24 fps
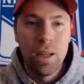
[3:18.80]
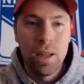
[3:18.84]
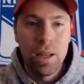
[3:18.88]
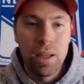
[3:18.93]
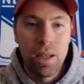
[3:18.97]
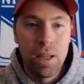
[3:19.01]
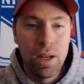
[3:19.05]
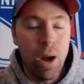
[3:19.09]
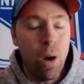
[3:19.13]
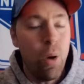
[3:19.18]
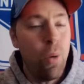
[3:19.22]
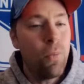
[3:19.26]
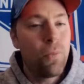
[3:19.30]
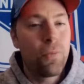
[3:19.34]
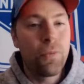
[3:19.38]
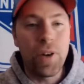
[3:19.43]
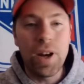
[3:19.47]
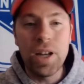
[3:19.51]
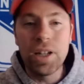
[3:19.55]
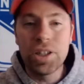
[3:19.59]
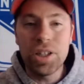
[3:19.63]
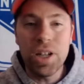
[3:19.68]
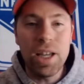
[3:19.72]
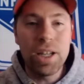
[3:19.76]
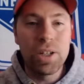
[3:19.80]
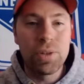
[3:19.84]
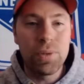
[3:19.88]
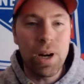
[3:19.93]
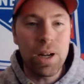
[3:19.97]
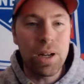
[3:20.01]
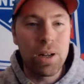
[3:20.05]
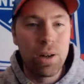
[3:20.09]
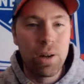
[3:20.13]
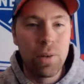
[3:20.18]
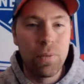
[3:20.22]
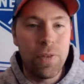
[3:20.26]
you know, franchise
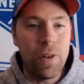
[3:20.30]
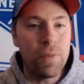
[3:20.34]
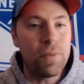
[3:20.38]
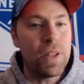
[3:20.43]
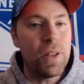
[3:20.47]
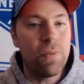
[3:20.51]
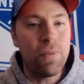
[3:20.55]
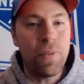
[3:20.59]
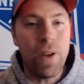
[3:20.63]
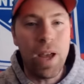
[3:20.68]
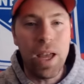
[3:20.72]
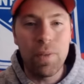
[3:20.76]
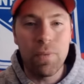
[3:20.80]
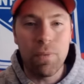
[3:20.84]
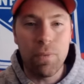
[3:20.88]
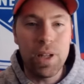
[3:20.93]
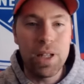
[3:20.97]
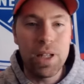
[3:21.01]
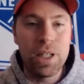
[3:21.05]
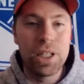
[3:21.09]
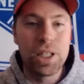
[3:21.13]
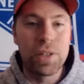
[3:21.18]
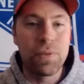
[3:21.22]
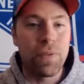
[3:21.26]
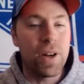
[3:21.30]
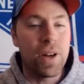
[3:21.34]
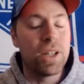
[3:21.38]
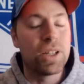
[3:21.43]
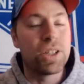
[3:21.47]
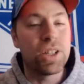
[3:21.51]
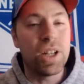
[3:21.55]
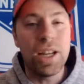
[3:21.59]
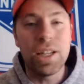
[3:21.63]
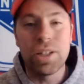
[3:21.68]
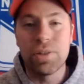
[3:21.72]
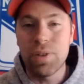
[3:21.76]
record 55 wins,
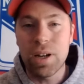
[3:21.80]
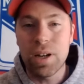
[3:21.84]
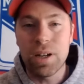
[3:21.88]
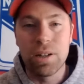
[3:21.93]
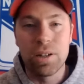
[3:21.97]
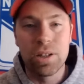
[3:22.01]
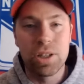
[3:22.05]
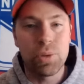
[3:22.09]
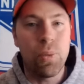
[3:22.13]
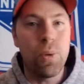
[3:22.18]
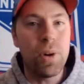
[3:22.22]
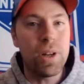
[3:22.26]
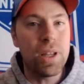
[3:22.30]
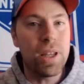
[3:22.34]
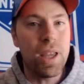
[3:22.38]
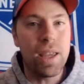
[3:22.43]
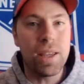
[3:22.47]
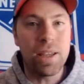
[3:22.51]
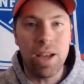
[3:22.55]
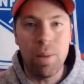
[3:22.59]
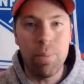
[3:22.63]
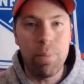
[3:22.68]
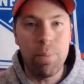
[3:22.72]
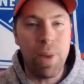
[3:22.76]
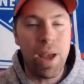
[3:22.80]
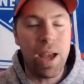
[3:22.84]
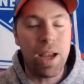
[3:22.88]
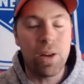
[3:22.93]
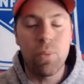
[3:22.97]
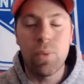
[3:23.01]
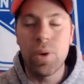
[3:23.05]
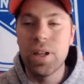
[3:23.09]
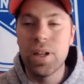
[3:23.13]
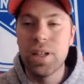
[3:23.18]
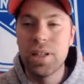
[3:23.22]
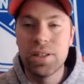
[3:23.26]
franchise record 28 comeback
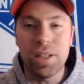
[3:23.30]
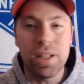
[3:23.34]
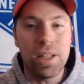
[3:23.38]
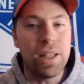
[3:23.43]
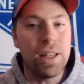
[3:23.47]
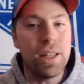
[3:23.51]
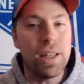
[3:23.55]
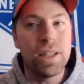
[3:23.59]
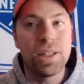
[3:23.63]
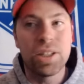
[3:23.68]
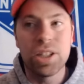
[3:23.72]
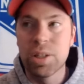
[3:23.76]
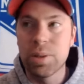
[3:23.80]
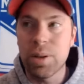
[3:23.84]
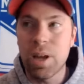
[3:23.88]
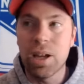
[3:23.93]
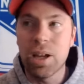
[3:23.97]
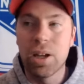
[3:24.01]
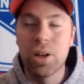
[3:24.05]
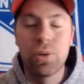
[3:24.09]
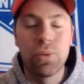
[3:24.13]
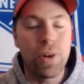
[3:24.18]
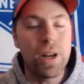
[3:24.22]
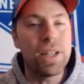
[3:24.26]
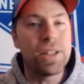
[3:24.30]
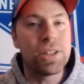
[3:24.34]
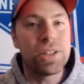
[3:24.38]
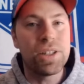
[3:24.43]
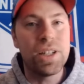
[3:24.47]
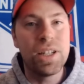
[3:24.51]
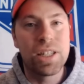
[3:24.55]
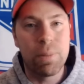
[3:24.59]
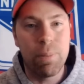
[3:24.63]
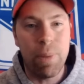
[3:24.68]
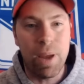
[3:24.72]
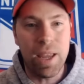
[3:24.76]
wins. It's just a great
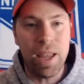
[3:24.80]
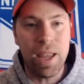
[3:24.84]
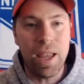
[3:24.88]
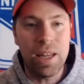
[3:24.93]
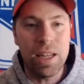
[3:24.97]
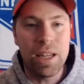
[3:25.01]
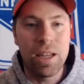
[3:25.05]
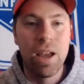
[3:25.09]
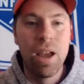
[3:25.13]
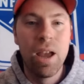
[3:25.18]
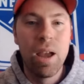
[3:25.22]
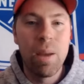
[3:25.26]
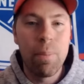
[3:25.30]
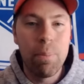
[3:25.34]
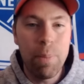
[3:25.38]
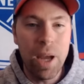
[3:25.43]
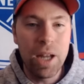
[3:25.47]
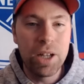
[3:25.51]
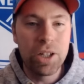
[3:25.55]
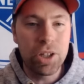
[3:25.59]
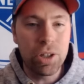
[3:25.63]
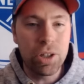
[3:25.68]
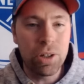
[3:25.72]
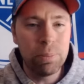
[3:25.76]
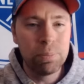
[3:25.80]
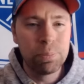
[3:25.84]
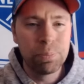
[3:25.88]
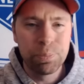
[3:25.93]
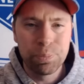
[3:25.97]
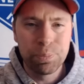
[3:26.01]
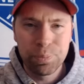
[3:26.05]
season by any measure.